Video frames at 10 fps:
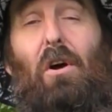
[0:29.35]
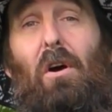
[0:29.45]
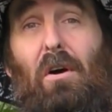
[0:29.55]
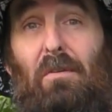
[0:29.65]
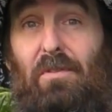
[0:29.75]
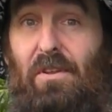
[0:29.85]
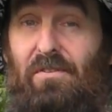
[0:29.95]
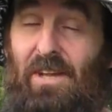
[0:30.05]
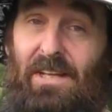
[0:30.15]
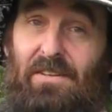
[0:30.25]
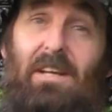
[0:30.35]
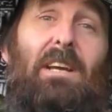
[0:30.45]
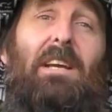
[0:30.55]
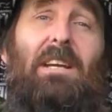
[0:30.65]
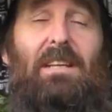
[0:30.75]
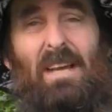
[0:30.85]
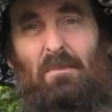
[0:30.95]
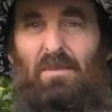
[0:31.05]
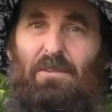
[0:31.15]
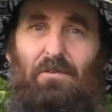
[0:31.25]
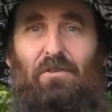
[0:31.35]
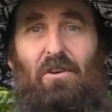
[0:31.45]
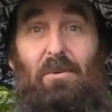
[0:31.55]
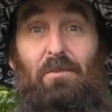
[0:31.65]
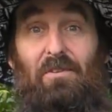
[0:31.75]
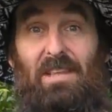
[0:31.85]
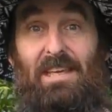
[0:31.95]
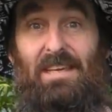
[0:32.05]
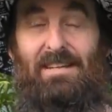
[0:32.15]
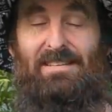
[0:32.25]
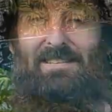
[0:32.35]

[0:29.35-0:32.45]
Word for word: of the sun come different times of the year.